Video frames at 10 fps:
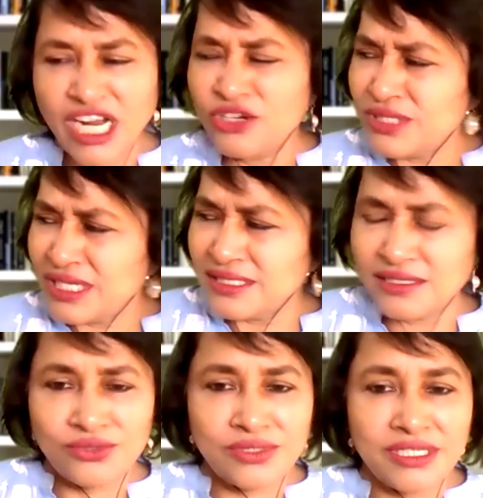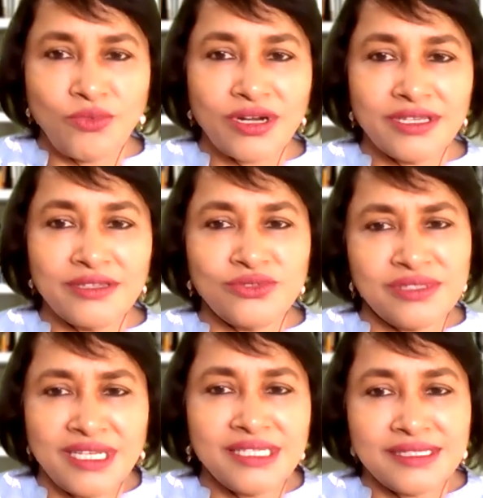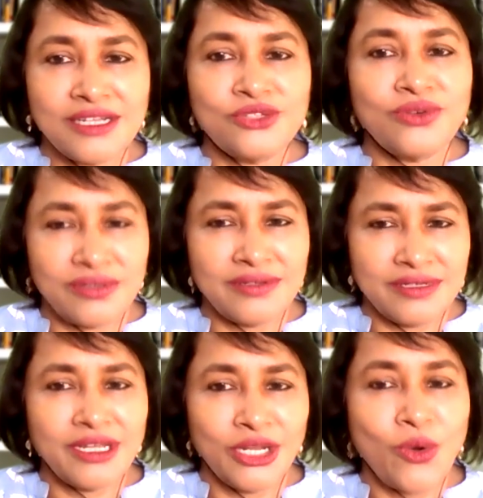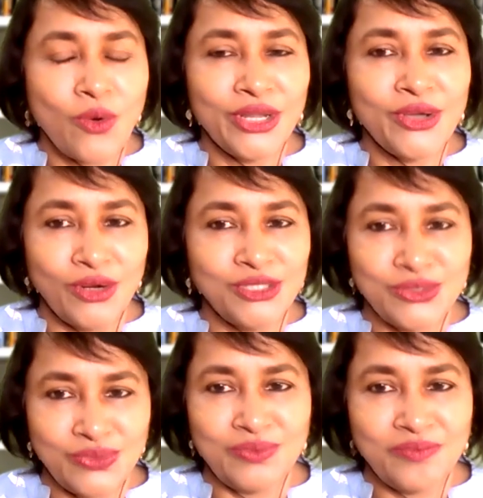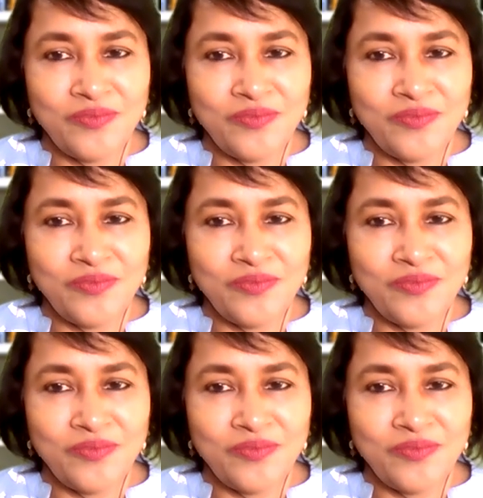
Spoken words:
shadow sides and to see what are those things that you're really holding on to.